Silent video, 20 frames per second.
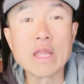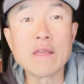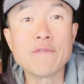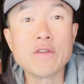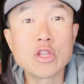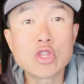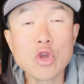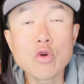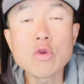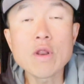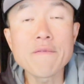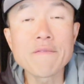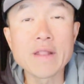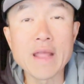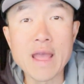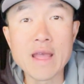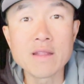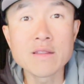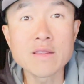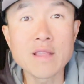If you don't have an
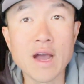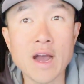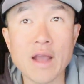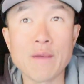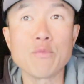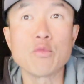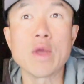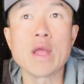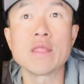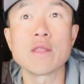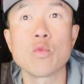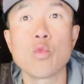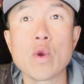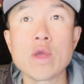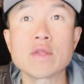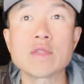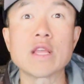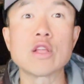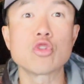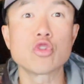end time, we end up
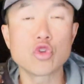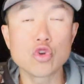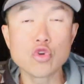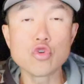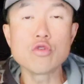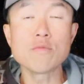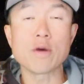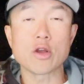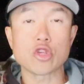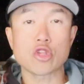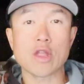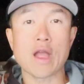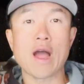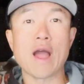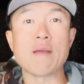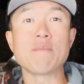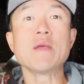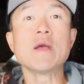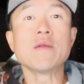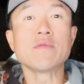wasting too much
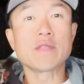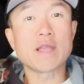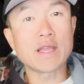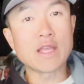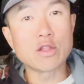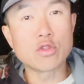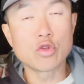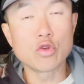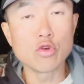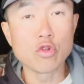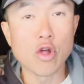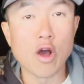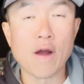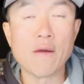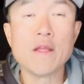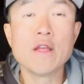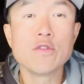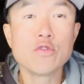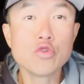time, taking too long.